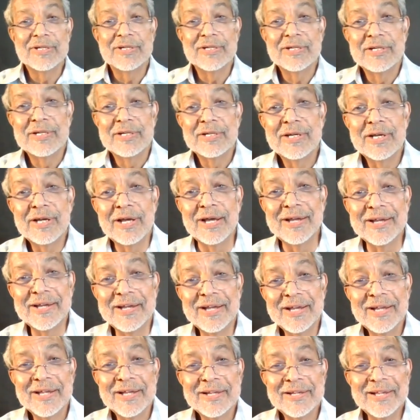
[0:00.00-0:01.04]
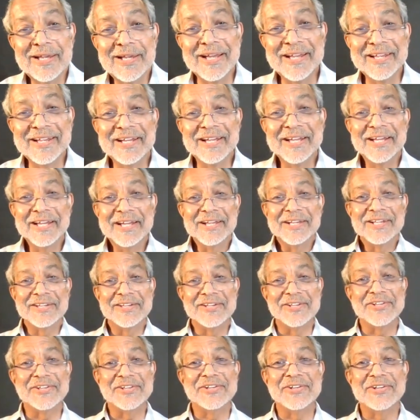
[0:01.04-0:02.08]
A couple of
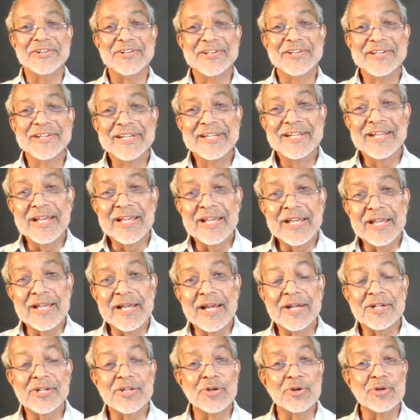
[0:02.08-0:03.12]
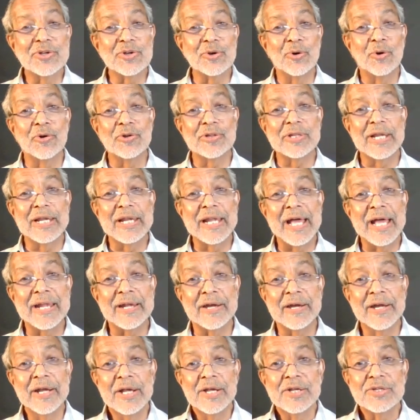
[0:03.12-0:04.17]
them. Yeah, yeah, yeah, to, to hold the
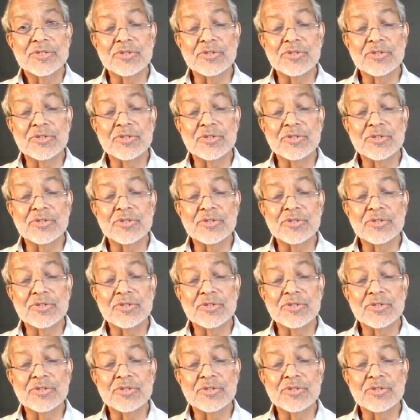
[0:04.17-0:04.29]
ladder.